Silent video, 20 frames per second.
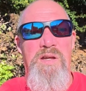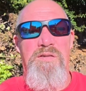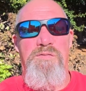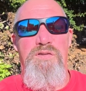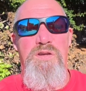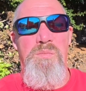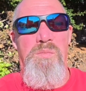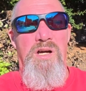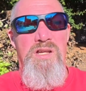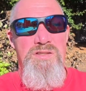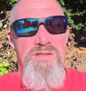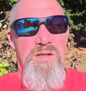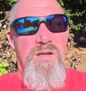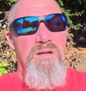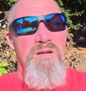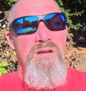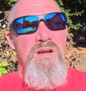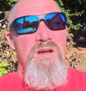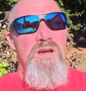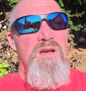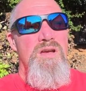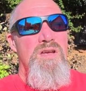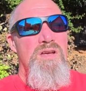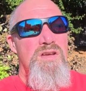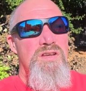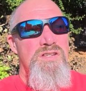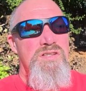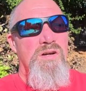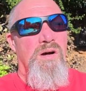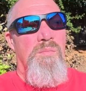a few months here.
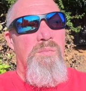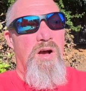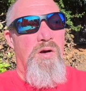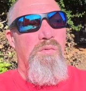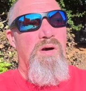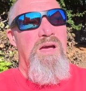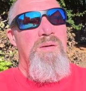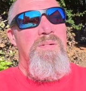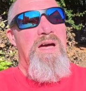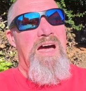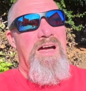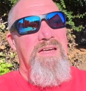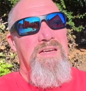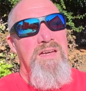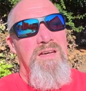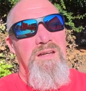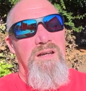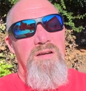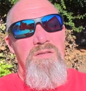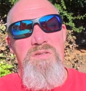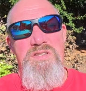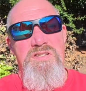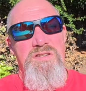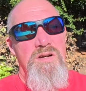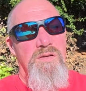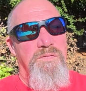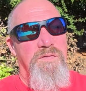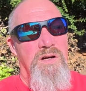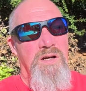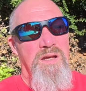So on my way back in, I was
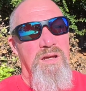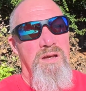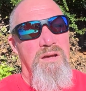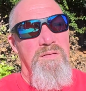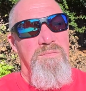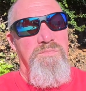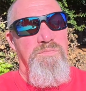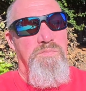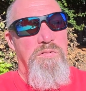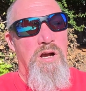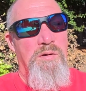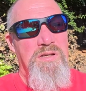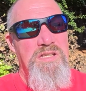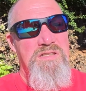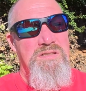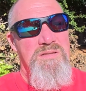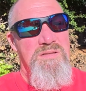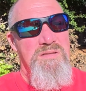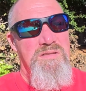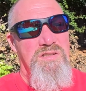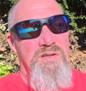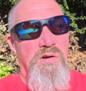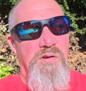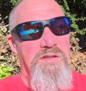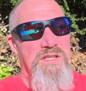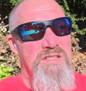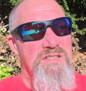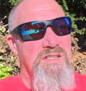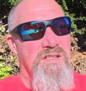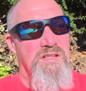so funny. I probably told
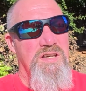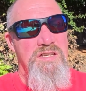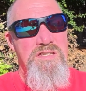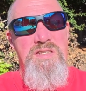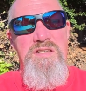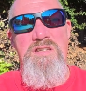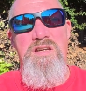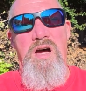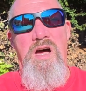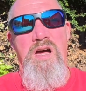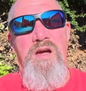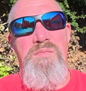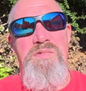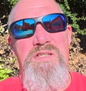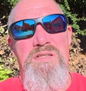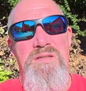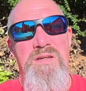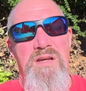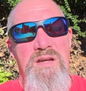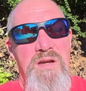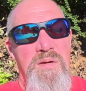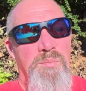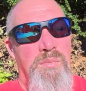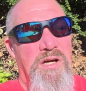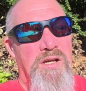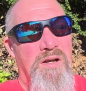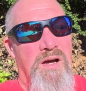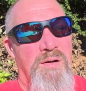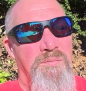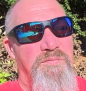this a dozen times, but I'm